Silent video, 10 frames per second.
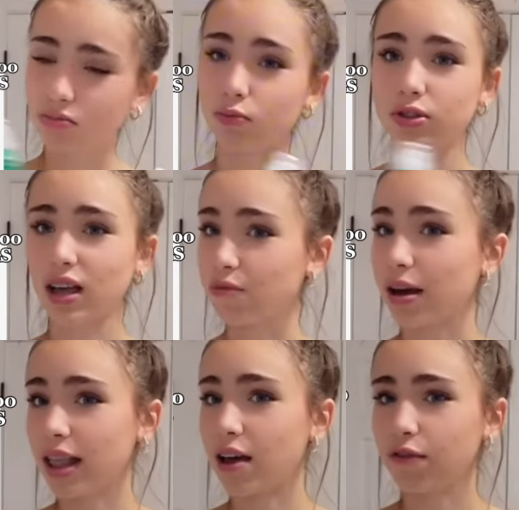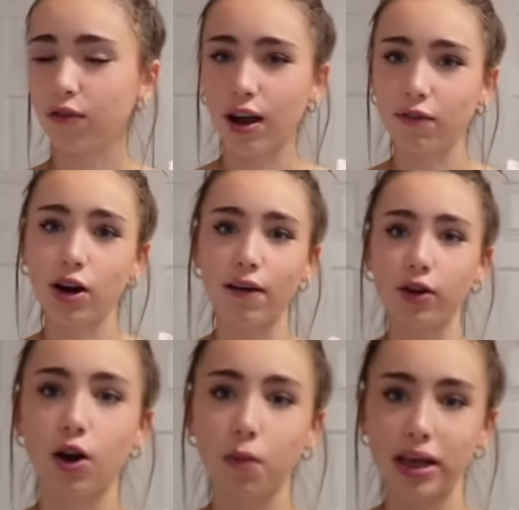will save my life forever and ever
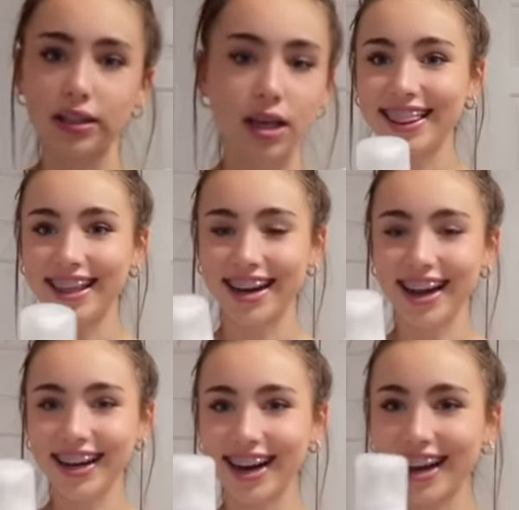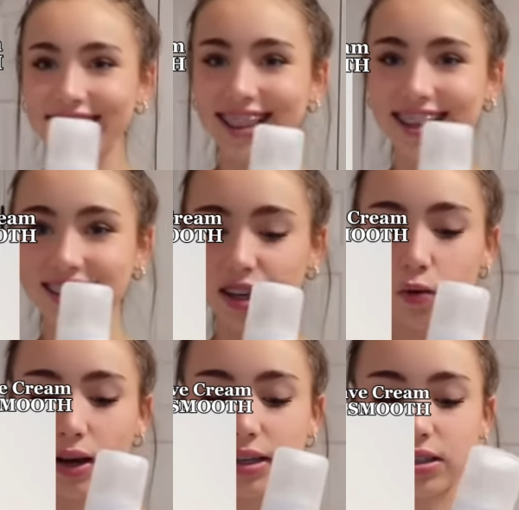and always. Then I got this
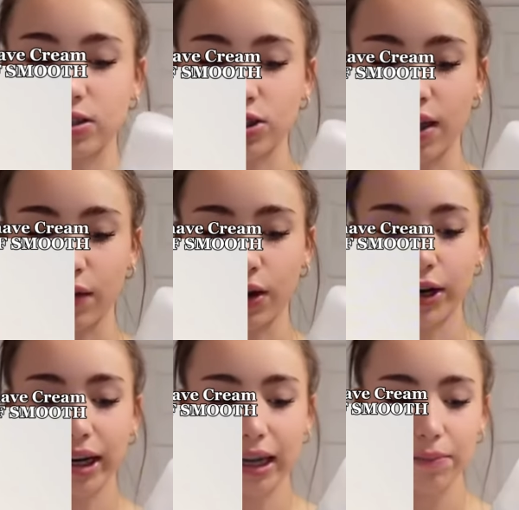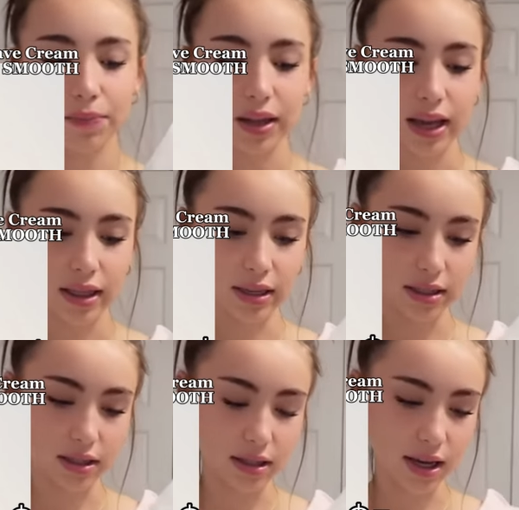EOS shaving cream. This
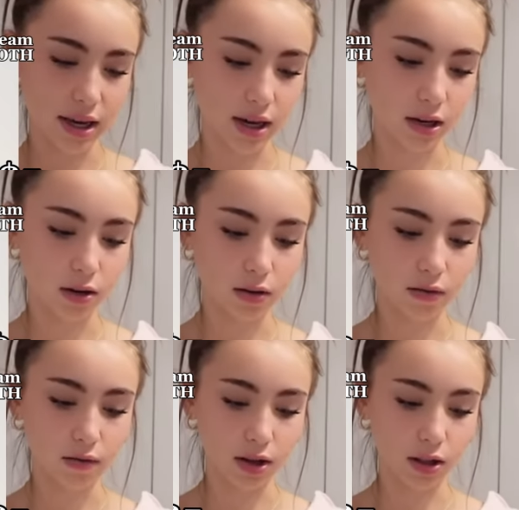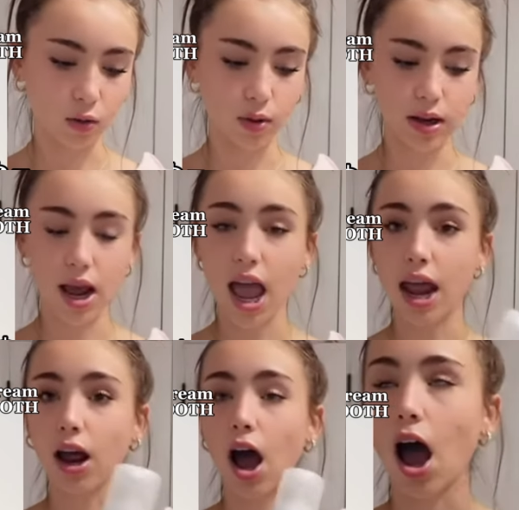is their vanilla one
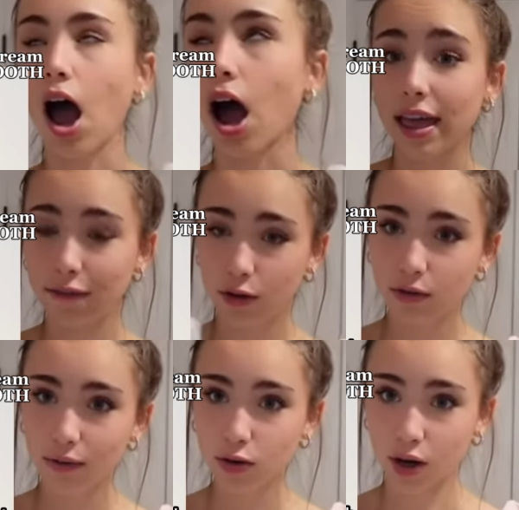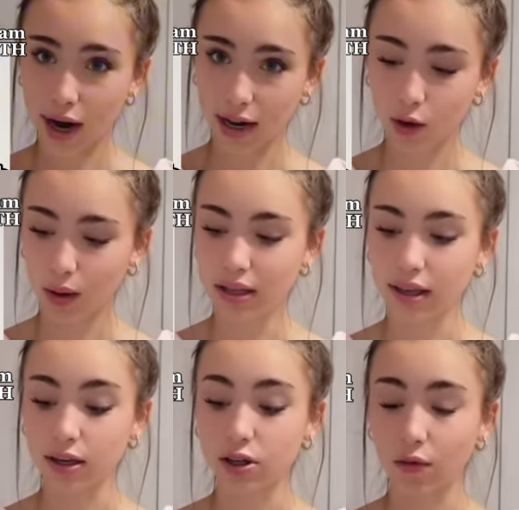and if you've never tried EOS
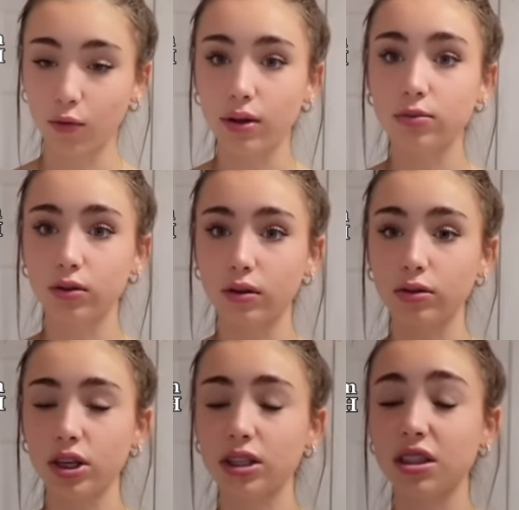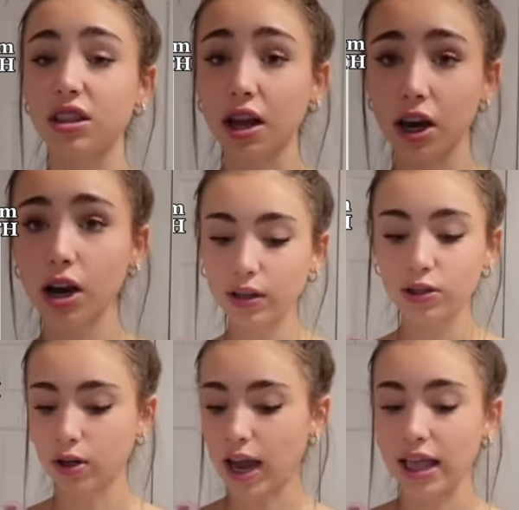like shaving creams or lotions, they're,
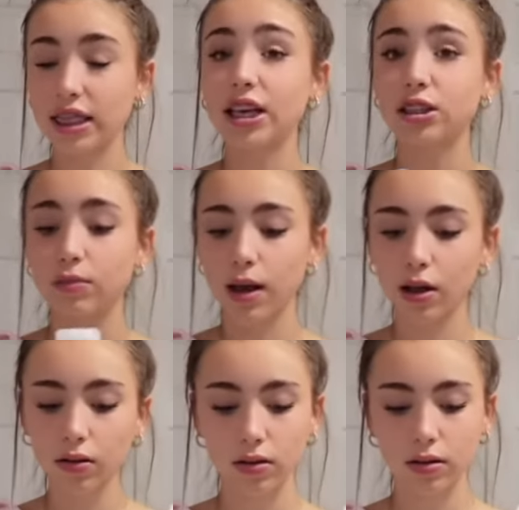least try it. They smell,